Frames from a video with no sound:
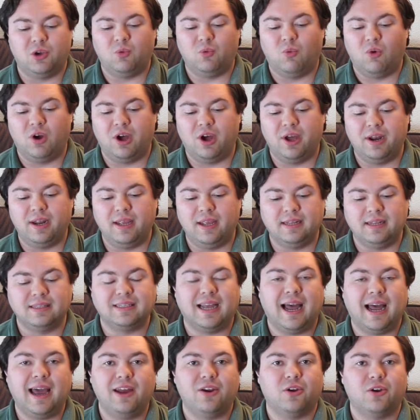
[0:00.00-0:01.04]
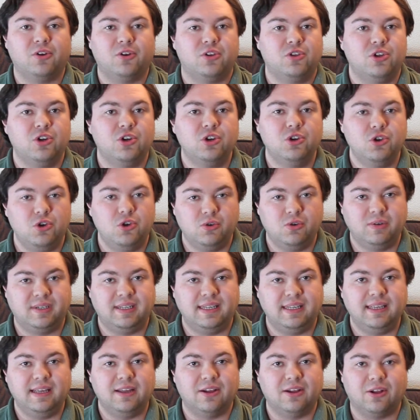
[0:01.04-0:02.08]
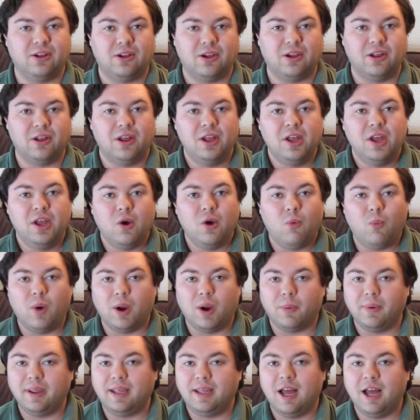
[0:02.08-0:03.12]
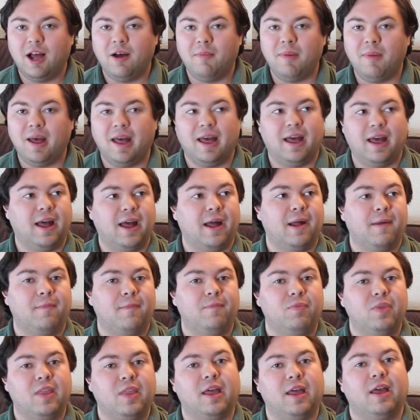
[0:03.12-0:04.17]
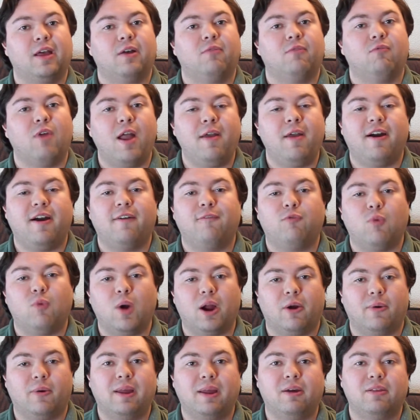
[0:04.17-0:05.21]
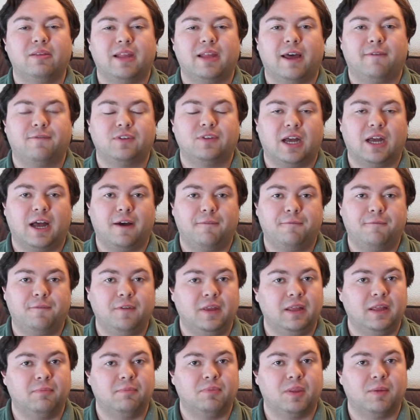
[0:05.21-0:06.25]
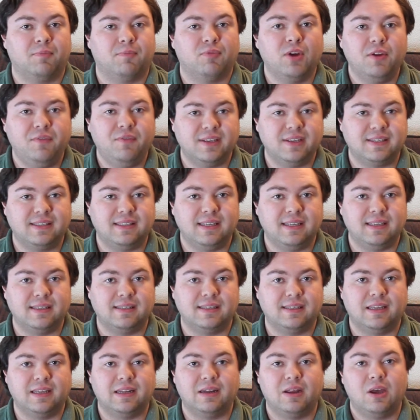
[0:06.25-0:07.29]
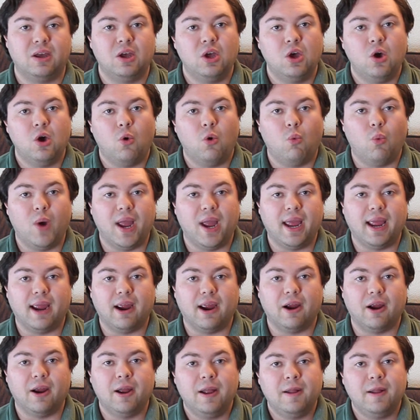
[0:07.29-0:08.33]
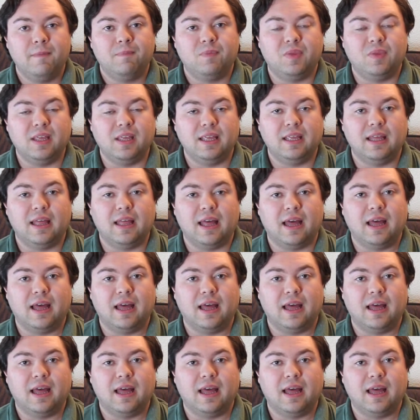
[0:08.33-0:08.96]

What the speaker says: 1, entitled The New Deal, where we come right off where we left off in the previous season, where the